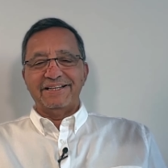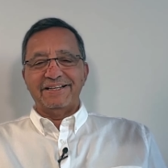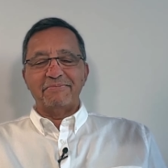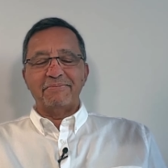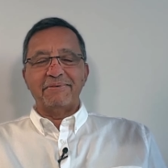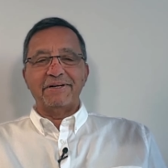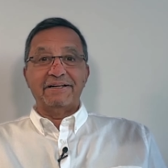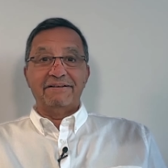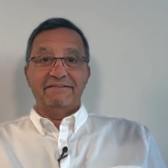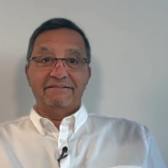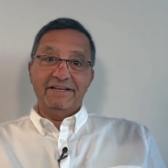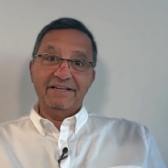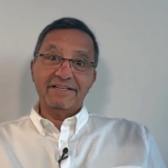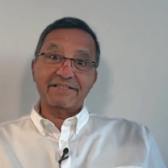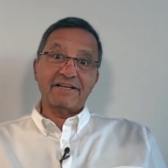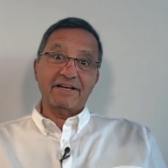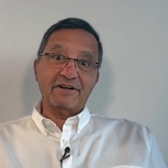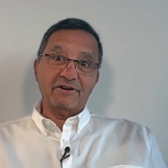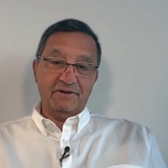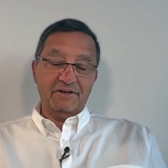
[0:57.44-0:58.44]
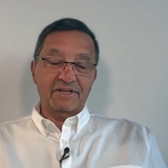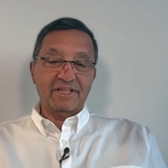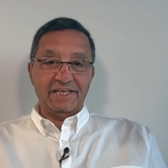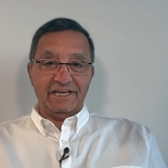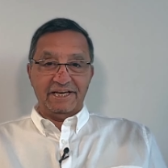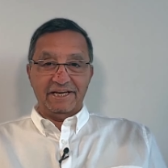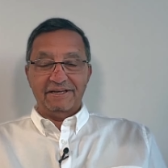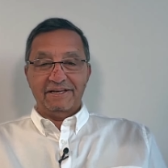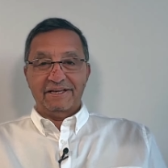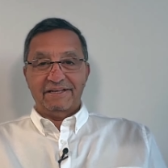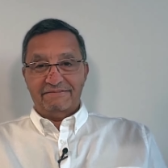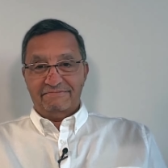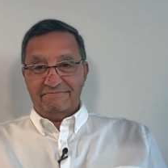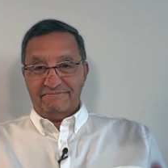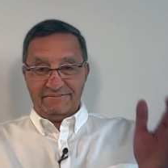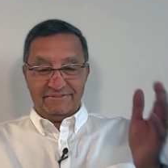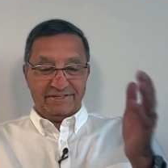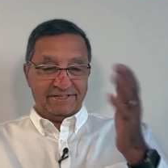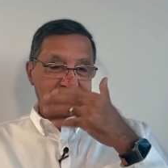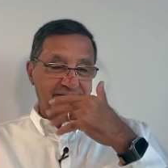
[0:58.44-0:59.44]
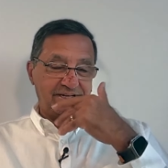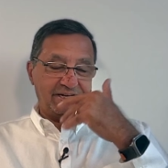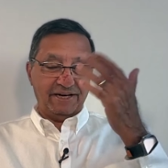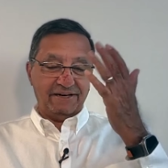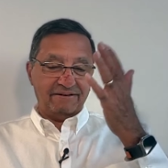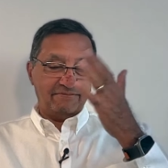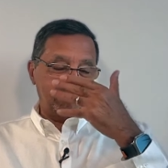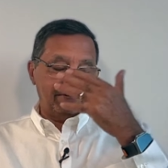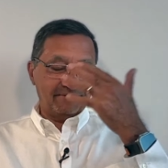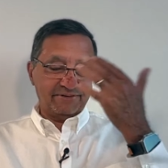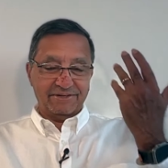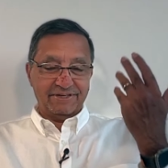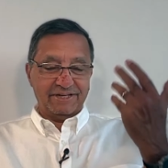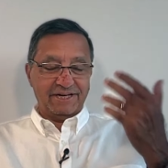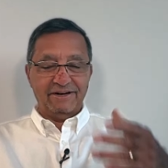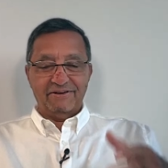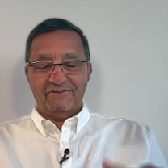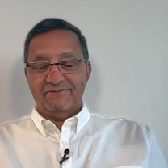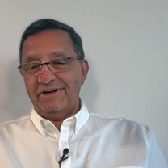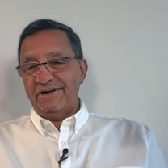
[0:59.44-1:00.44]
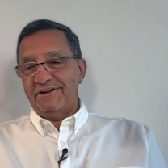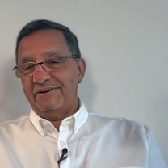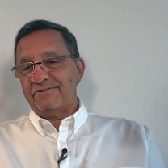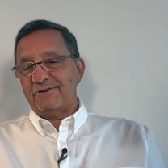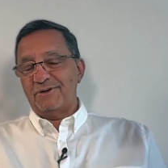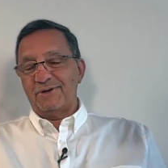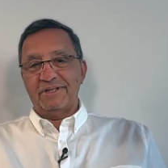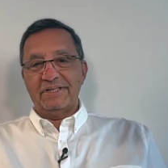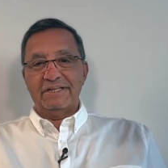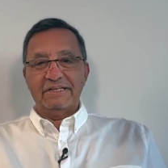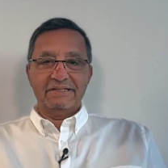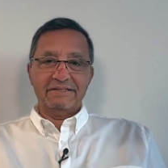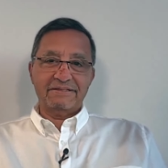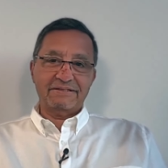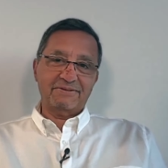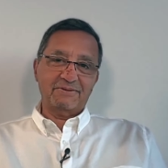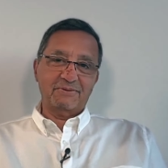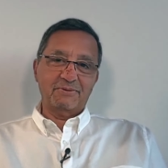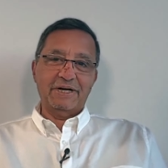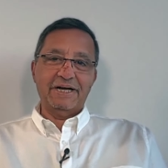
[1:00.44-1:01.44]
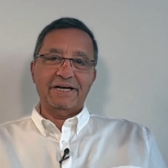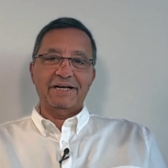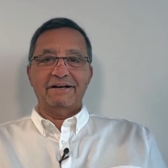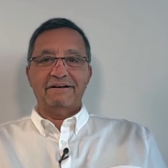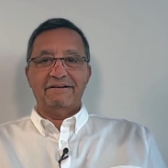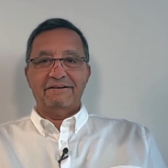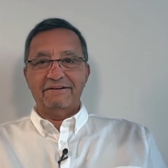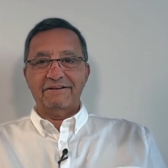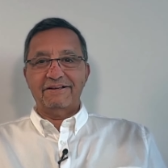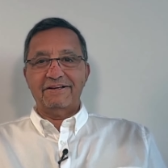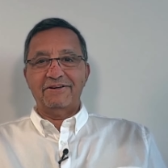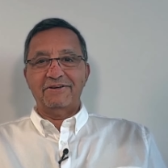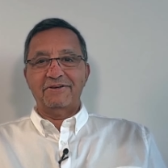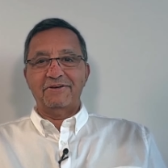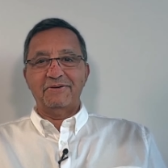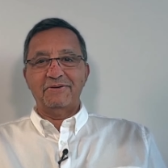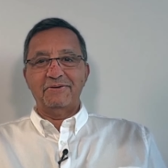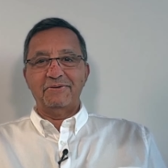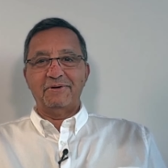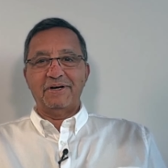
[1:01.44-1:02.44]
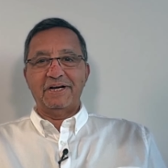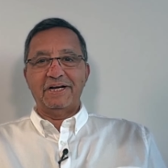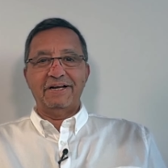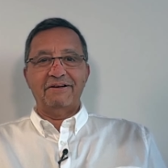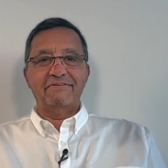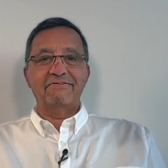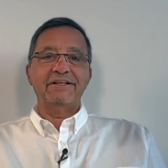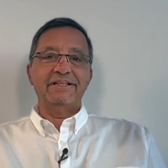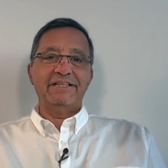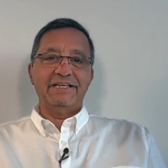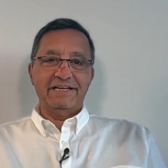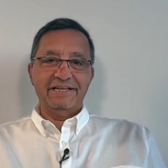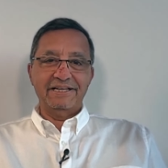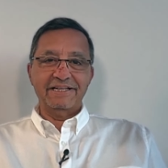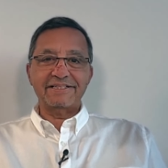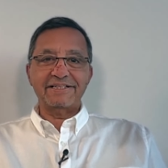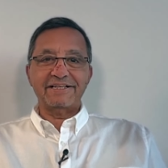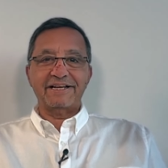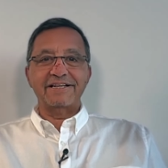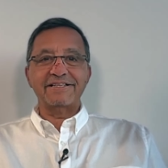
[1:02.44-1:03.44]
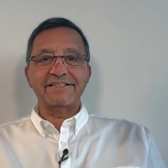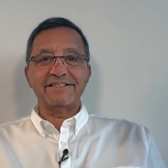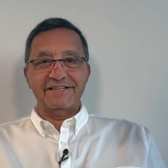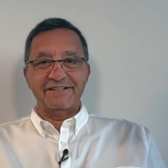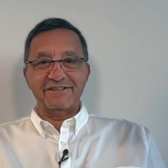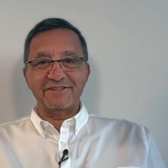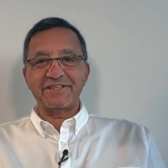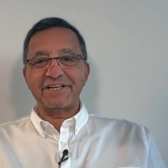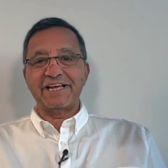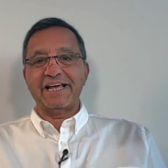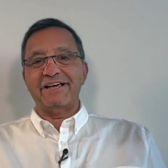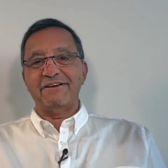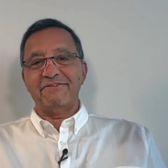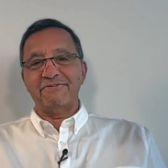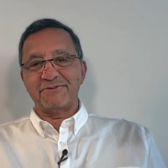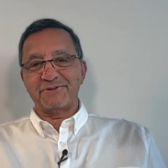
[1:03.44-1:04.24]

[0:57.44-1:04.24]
but it's a good thing to get rid of all this while, you know, while everything is nice and safe.